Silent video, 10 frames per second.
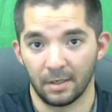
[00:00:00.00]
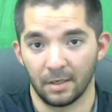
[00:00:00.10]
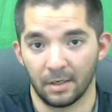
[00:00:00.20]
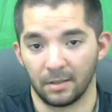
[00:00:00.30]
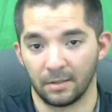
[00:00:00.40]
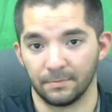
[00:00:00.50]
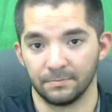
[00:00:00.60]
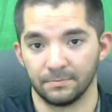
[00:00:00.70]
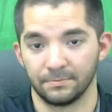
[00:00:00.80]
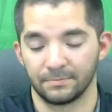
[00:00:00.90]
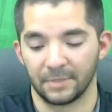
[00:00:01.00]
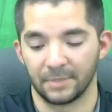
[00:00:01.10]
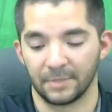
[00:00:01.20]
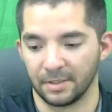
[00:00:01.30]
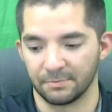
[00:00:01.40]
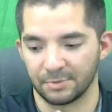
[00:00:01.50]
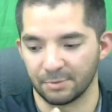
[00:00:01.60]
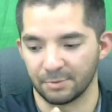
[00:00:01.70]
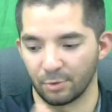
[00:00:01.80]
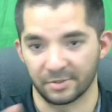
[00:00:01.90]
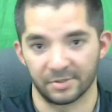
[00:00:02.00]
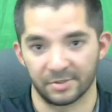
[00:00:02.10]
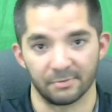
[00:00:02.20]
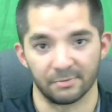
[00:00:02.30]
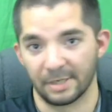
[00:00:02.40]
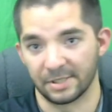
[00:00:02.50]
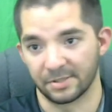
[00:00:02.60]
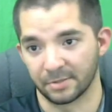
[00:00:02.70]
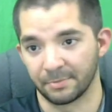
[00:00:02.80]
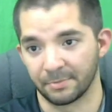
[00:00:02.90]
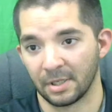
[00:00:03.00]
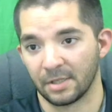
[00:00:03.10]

and then supporting systems basically.